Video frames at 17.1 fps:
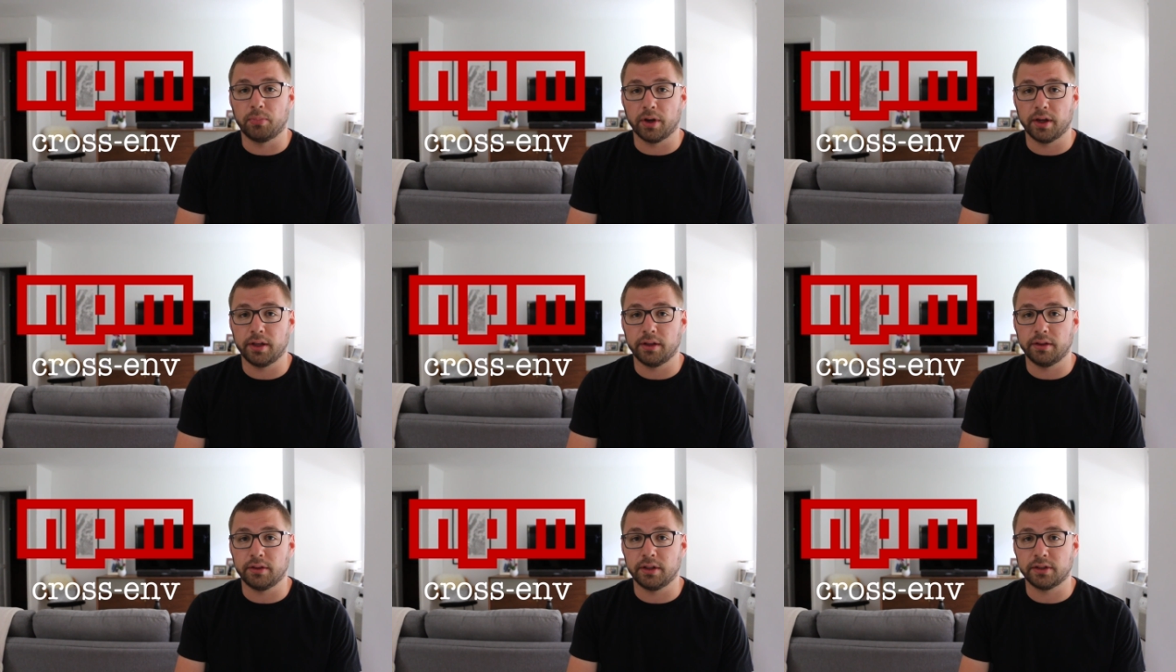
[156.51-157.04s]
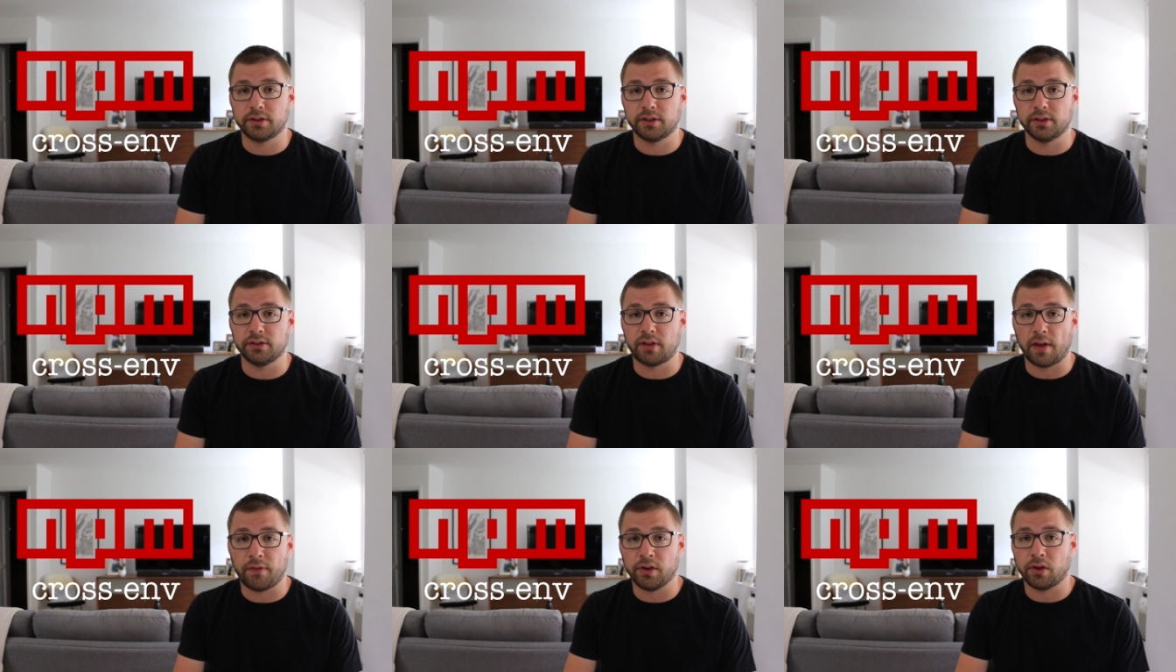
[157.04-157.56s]
but this
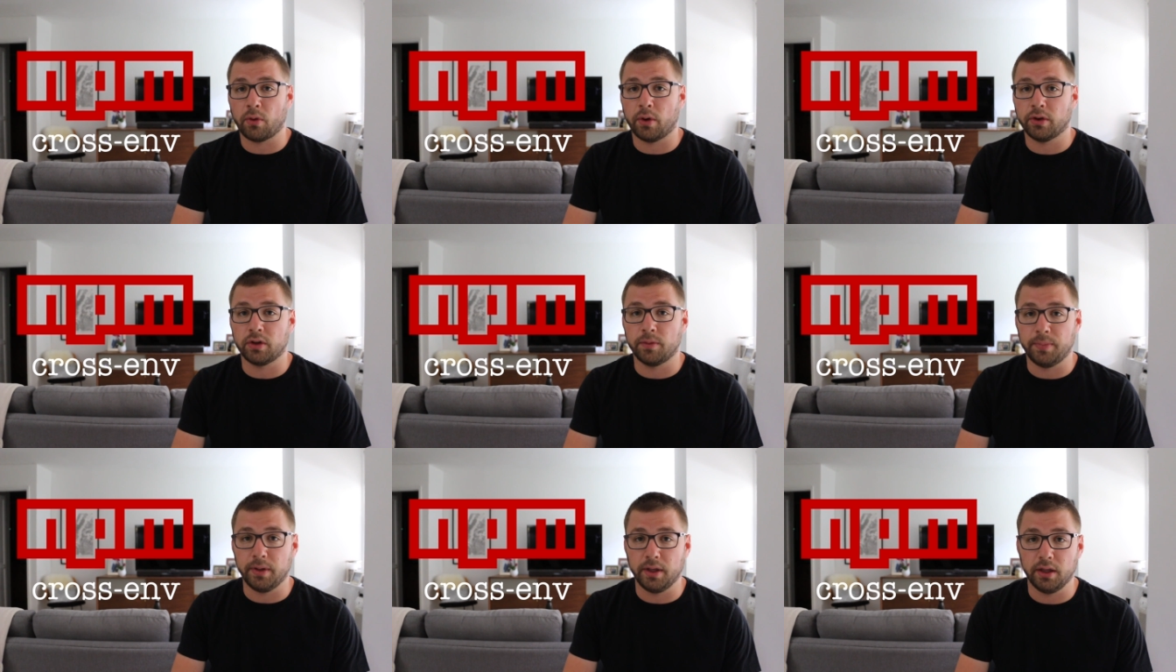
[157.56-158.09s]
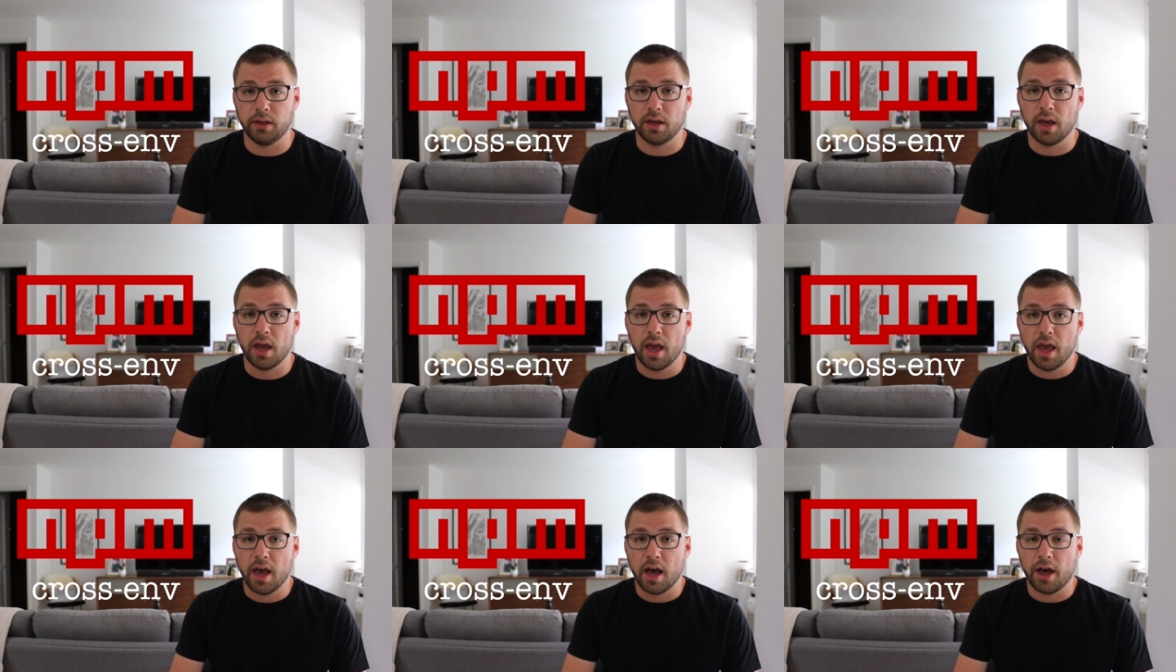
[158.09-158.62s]
is definitely going to
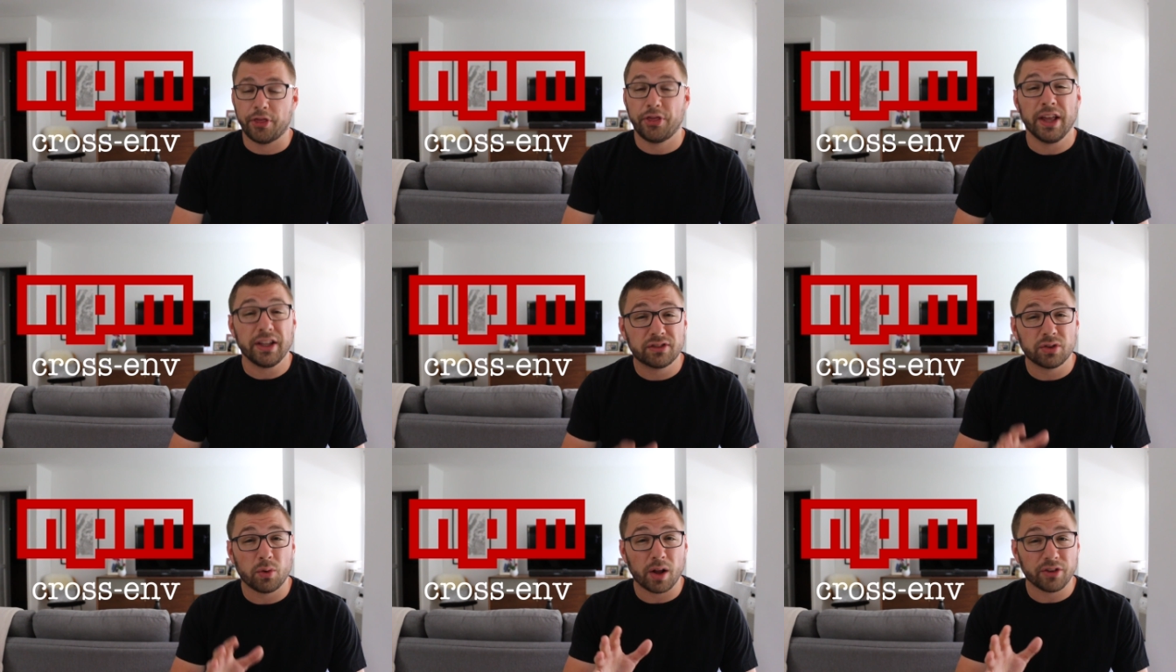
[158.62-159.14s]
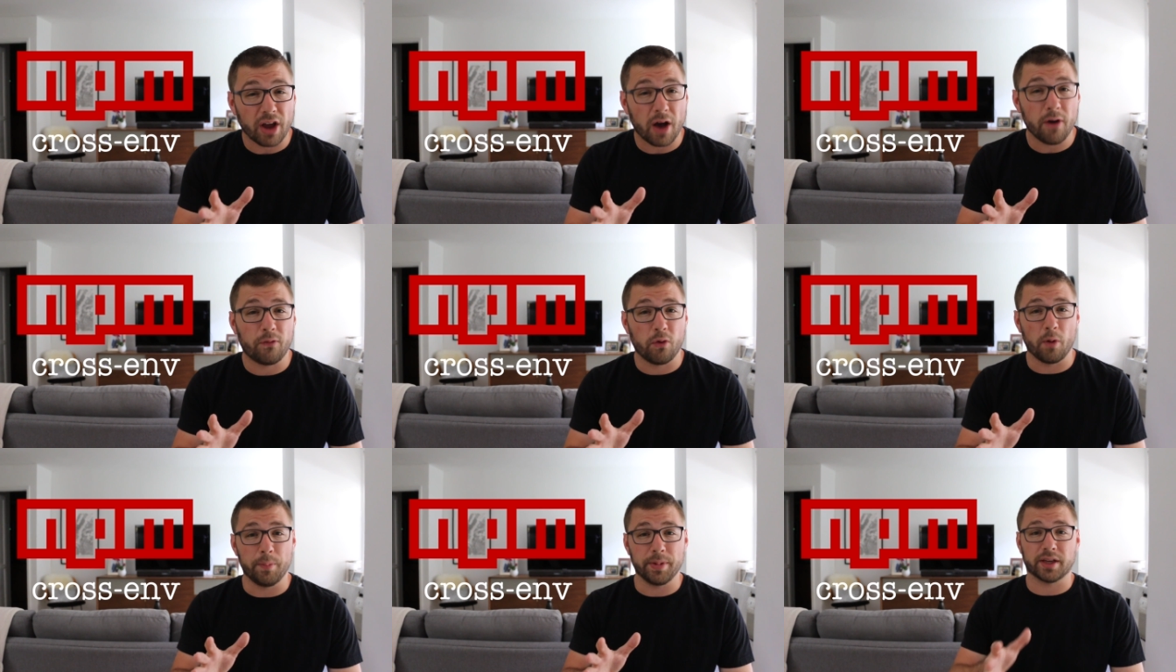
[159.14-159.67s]
be a thing to watch out for,